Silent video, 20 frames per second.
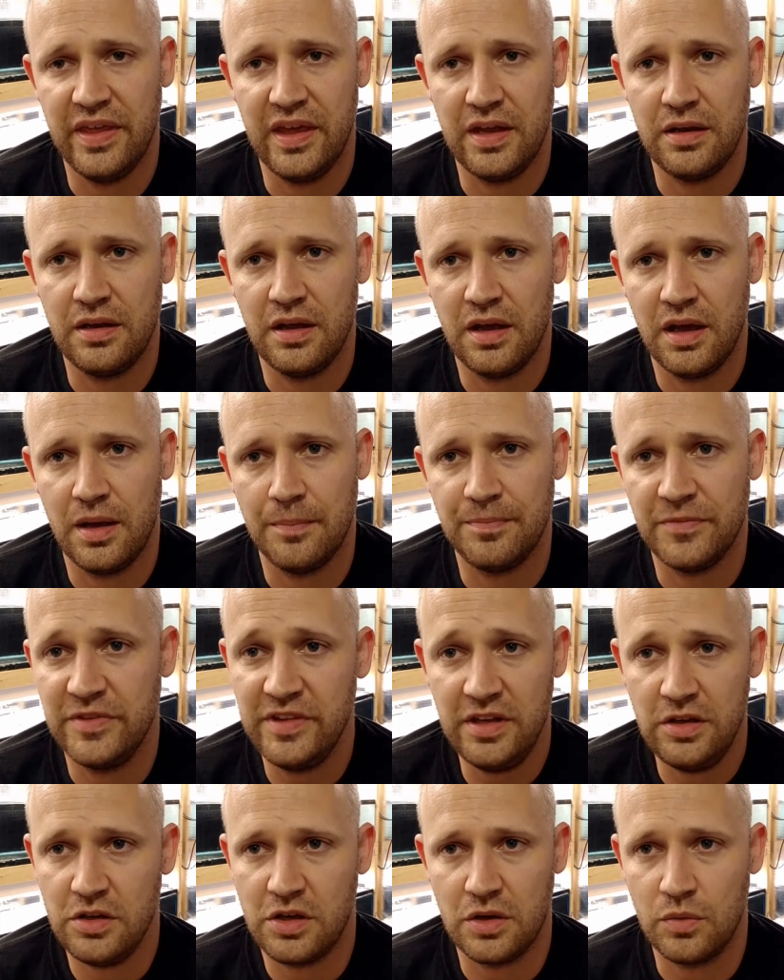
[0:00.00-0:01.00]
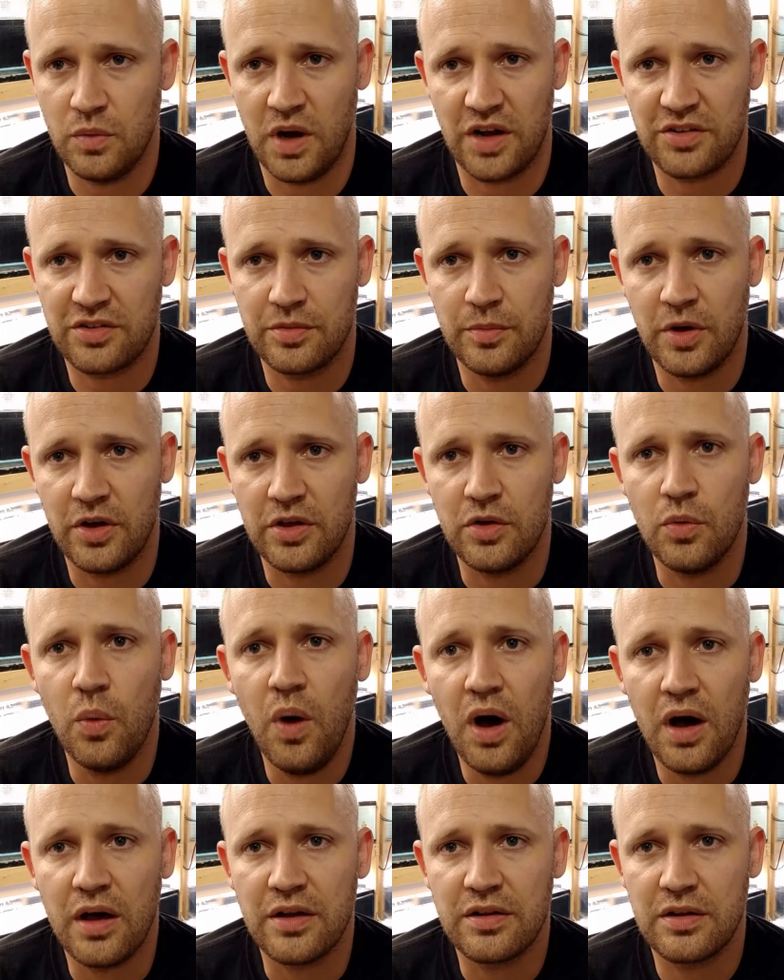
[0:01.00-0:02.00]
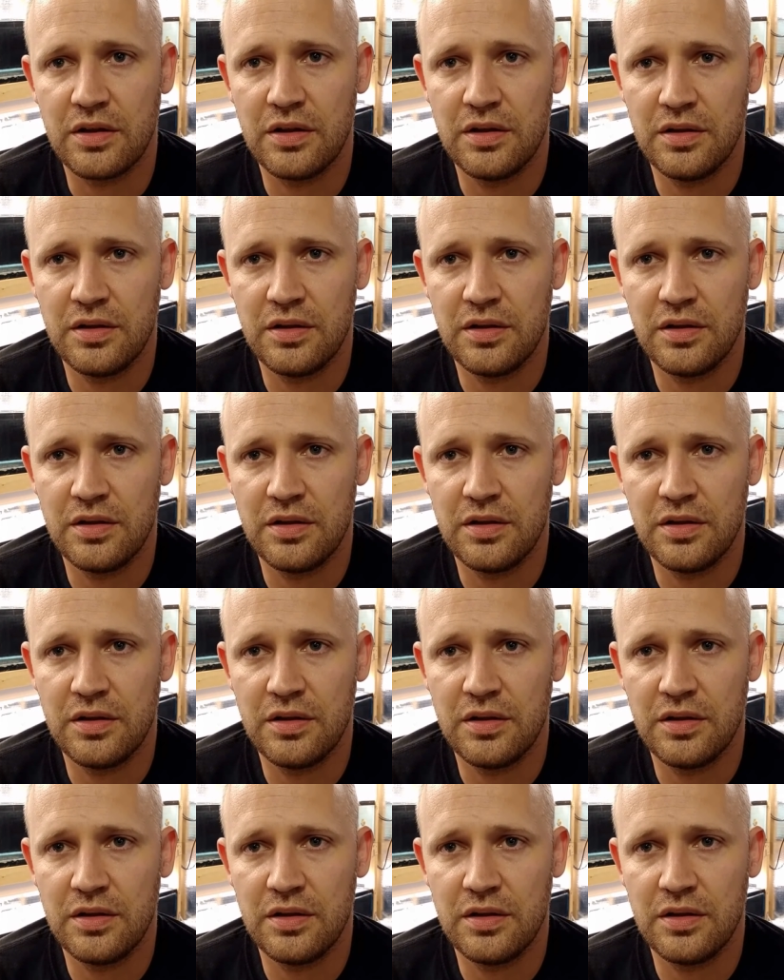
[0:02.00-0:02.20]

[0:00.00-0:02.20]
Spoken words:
then you can watch them all you want.